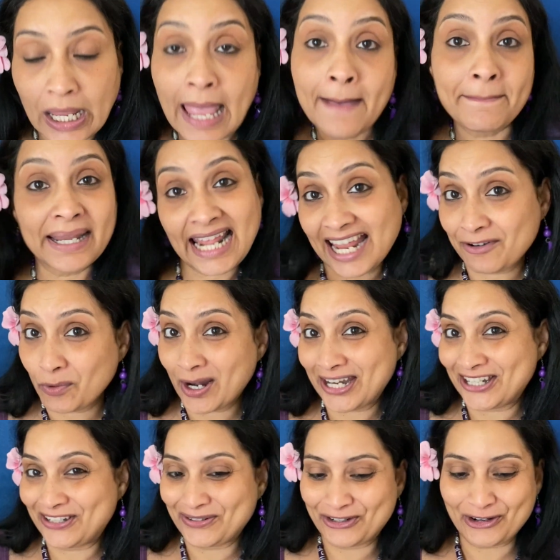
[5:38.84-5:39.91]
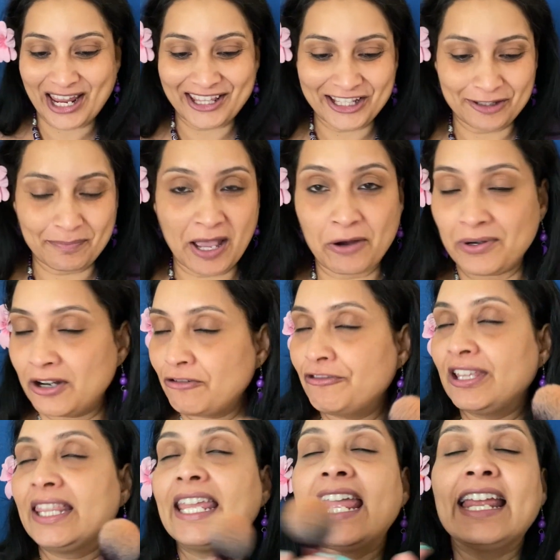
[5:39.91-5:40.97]
But I wanted to try this powder
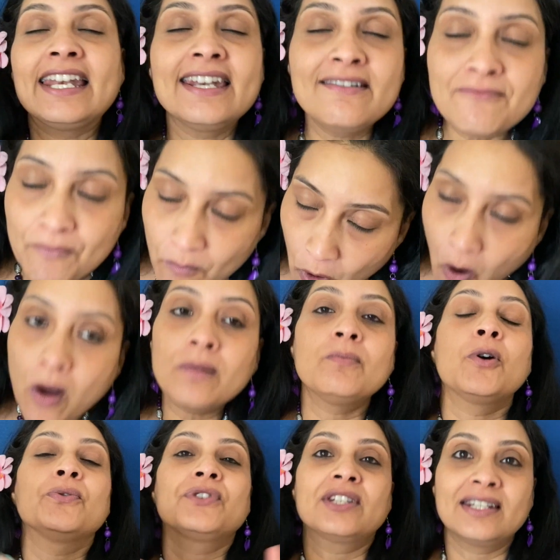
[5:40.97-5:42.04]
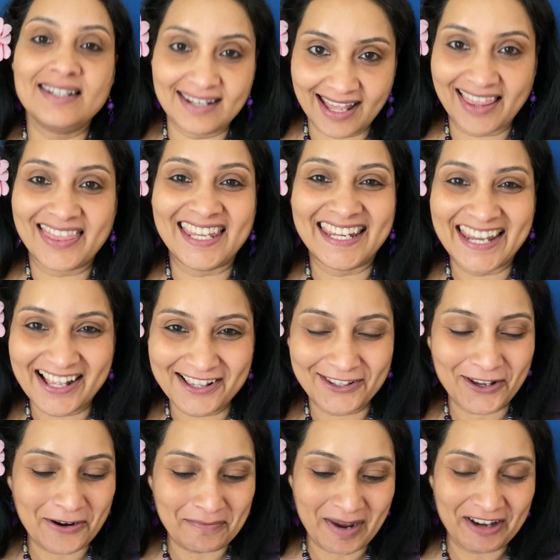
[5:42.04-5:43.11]
with almost nothing else
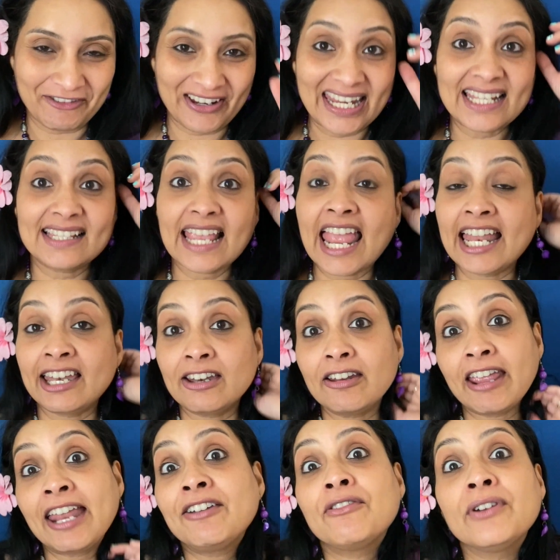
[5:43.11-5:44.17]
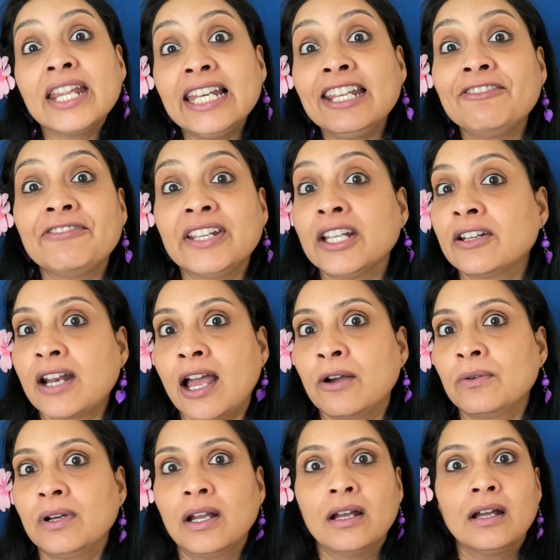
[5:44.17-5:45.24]
on my face and really figure
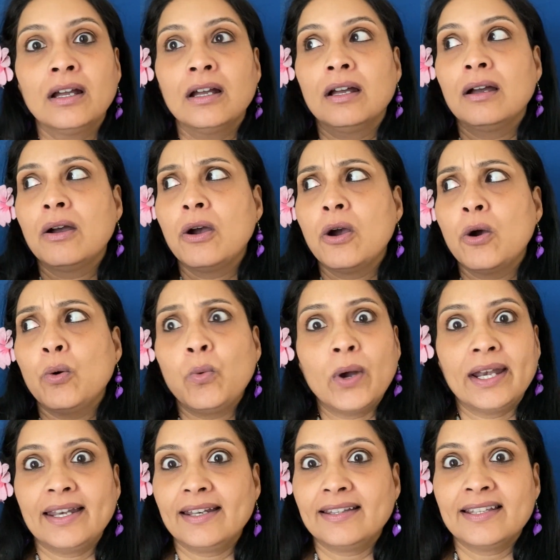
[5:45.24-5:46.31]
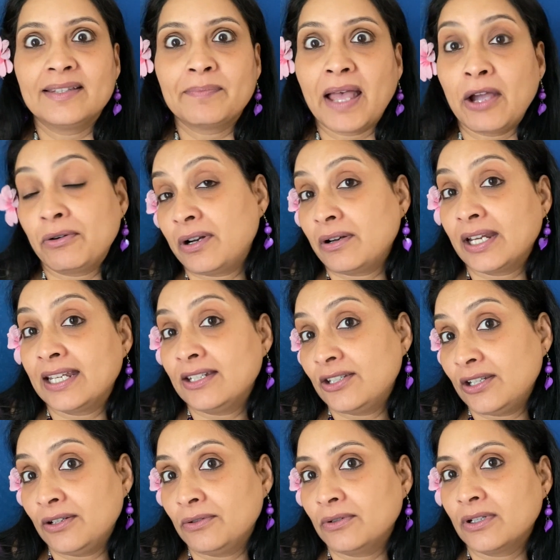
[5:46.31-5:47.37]
out what this powder can
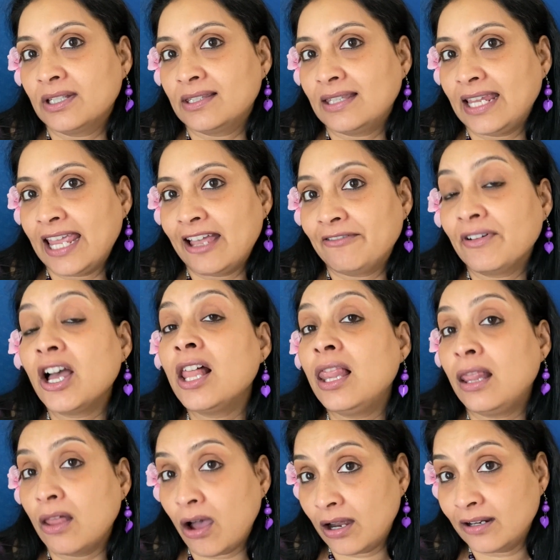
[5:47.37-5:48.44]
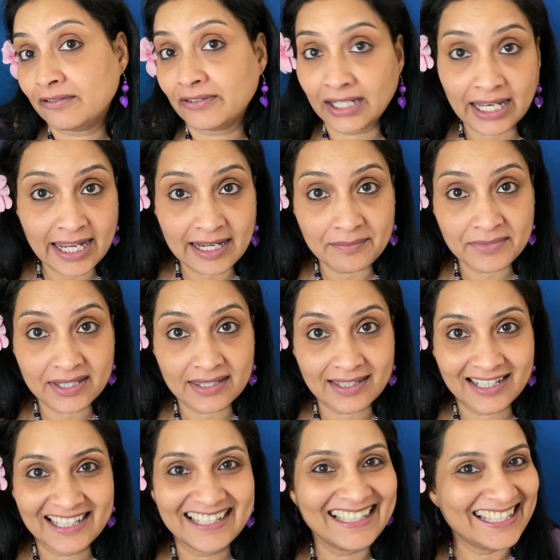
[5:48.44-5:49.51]
do, because they have a lot of claims.
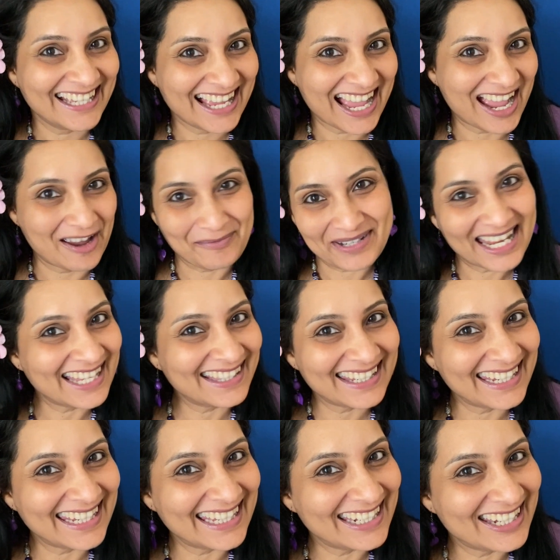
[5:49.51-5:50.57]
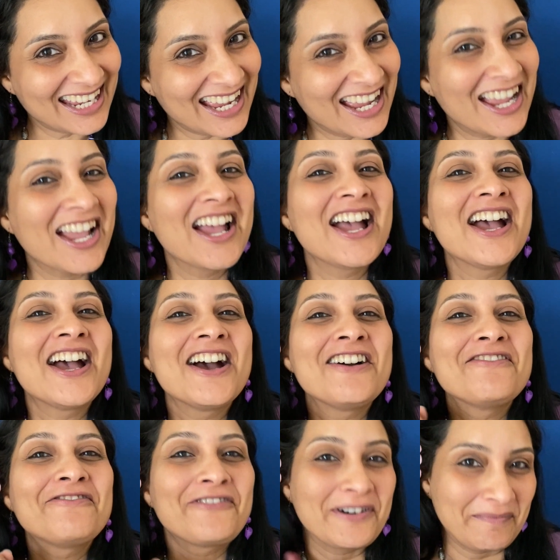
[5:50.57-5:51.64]
I'm testing it
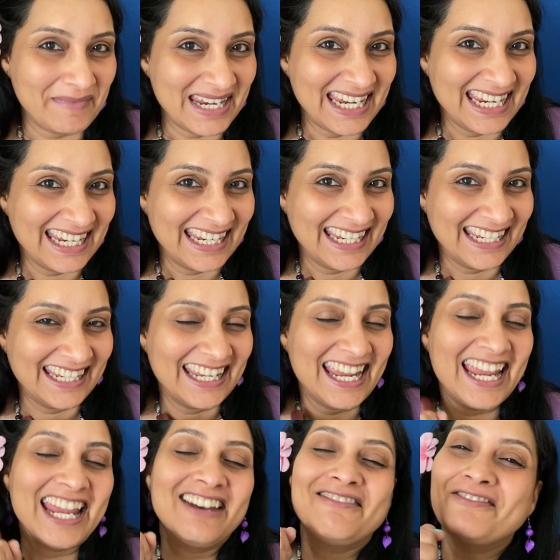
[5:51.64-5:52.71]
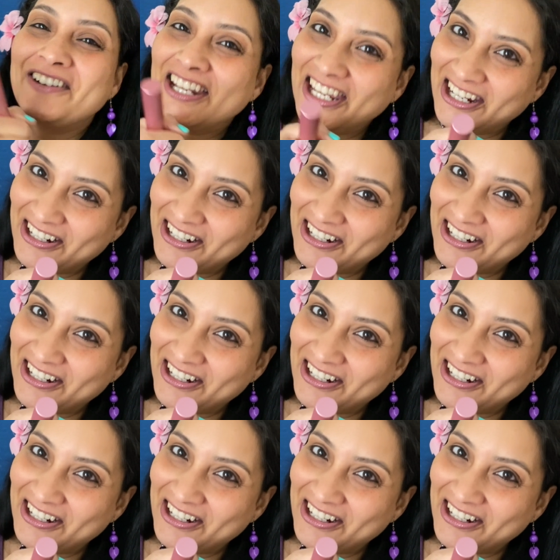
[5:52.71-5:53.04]
for me and for you.